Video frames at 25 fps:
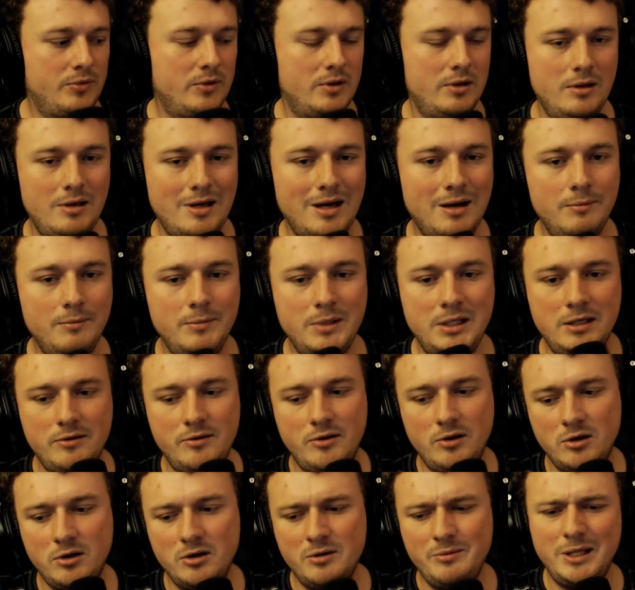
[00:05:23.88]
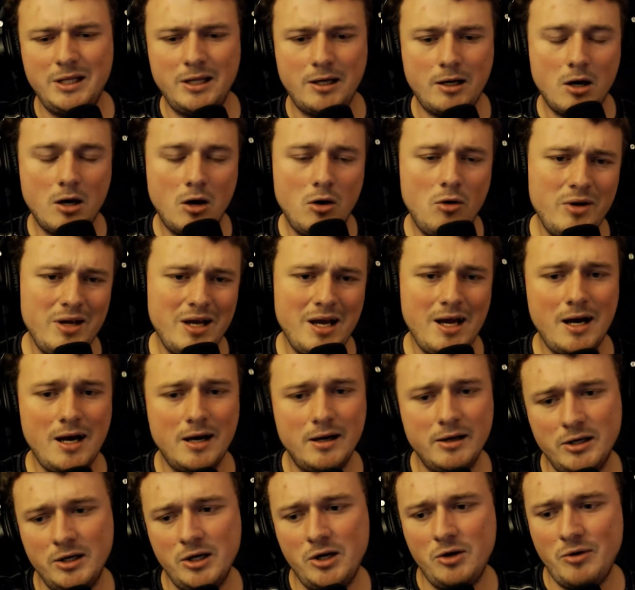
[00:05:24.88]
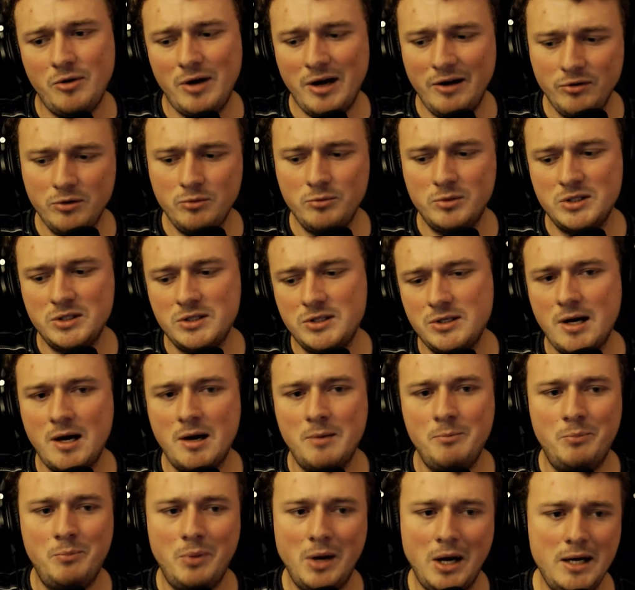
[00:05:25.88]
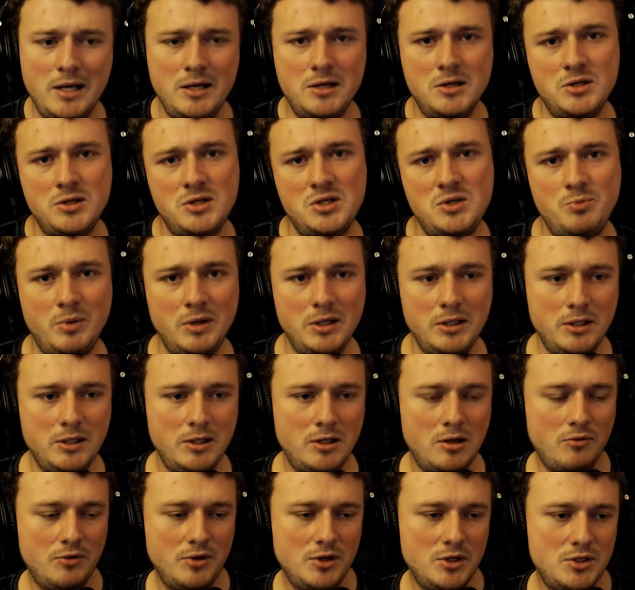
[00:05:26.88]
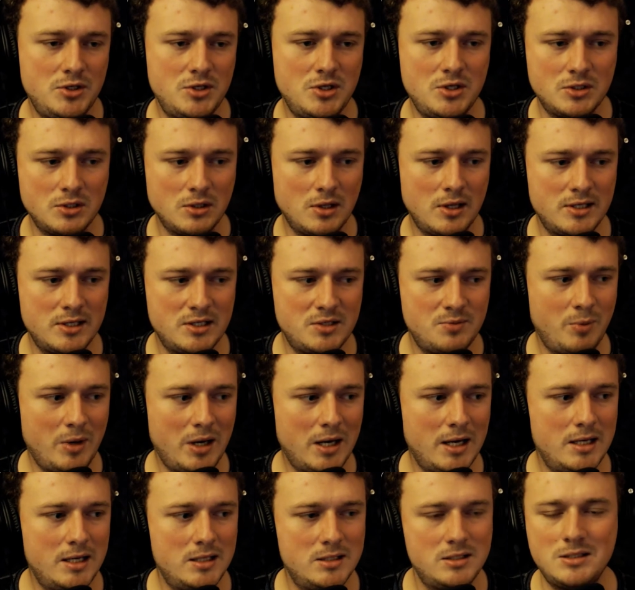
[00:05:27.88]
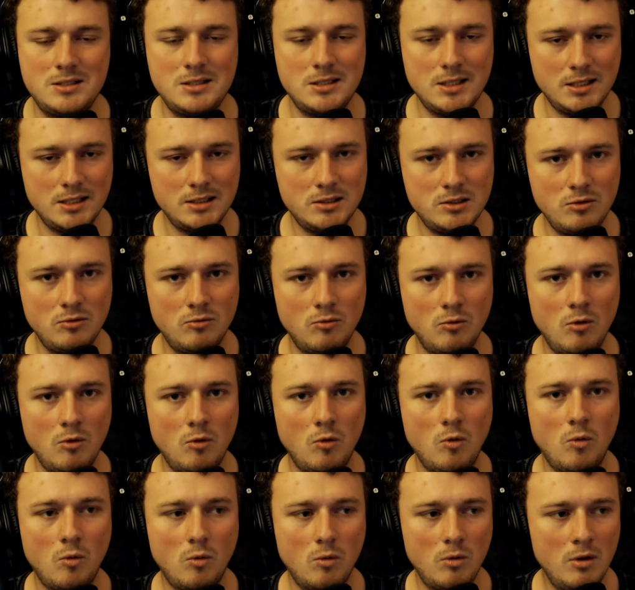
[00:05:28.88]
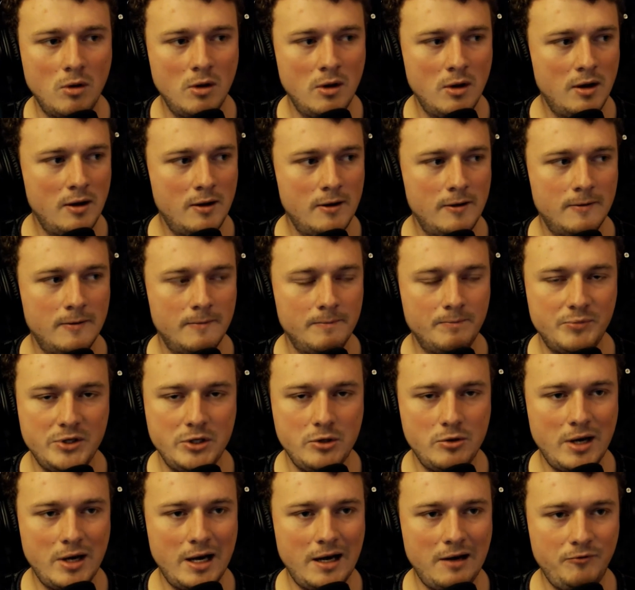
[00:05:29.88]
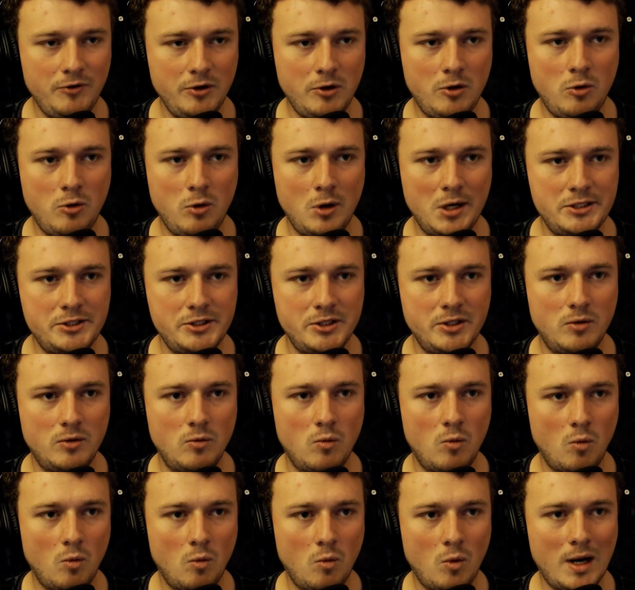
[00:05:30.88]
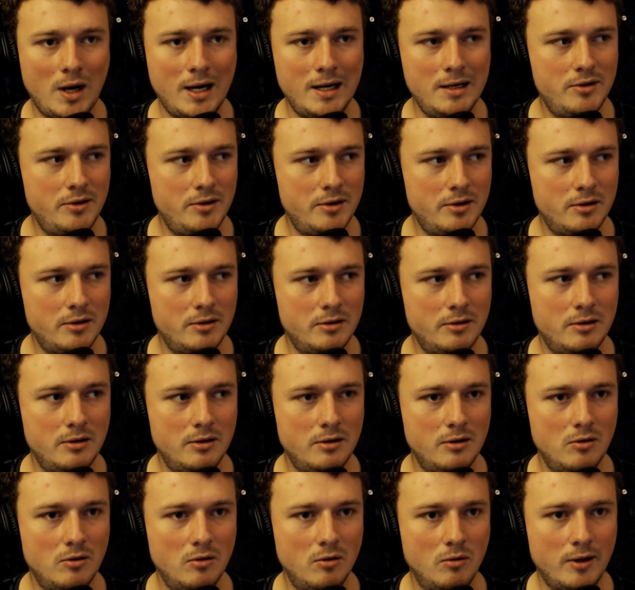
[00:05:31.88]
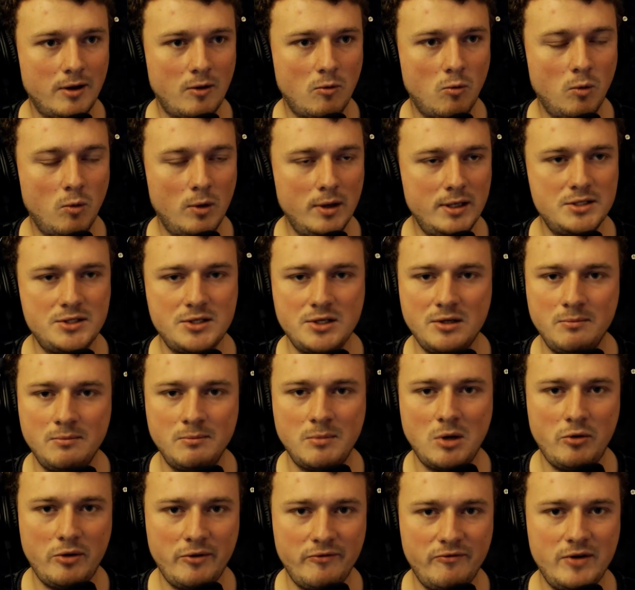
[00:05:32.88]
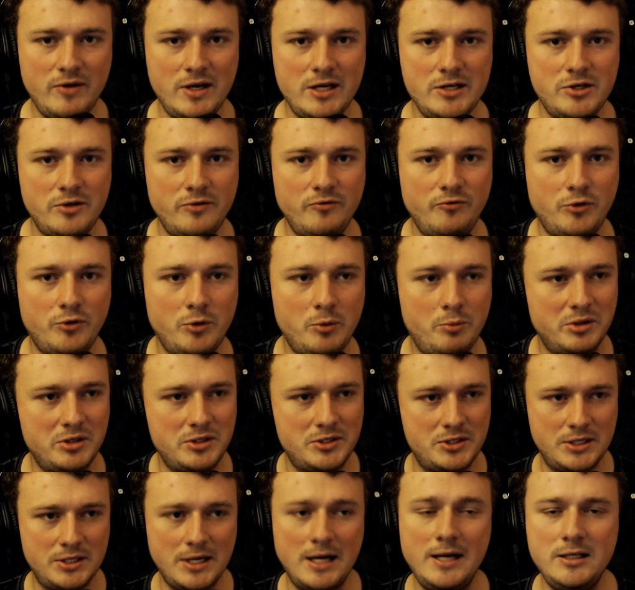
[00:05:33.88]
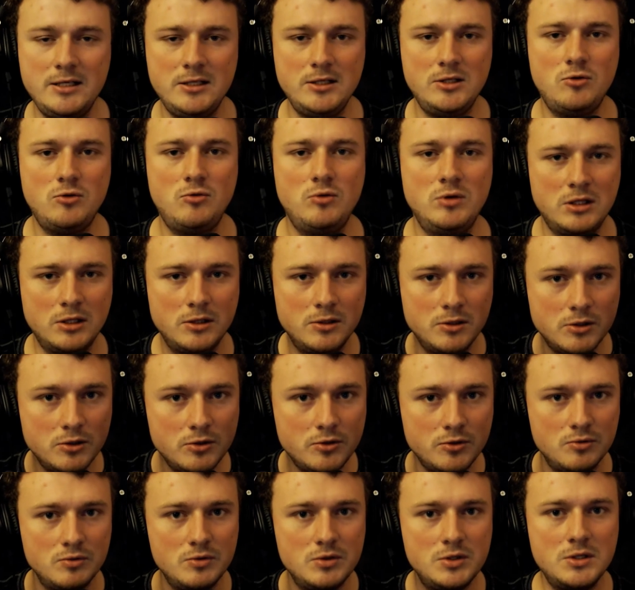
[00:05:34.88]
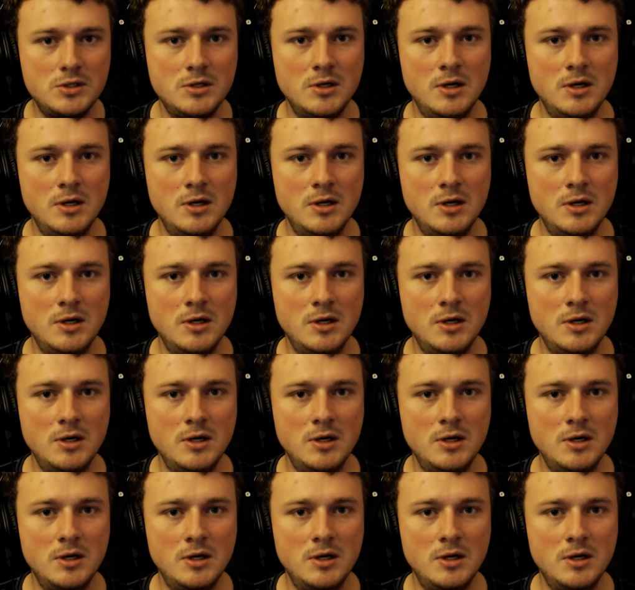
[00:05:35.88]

I mean, they're going to be like, oh yeah, you know, everyone's got bias, but you know, this is less biased. It's like, dude, you have to question why they're, like, what is their motivation for presenting you with the news?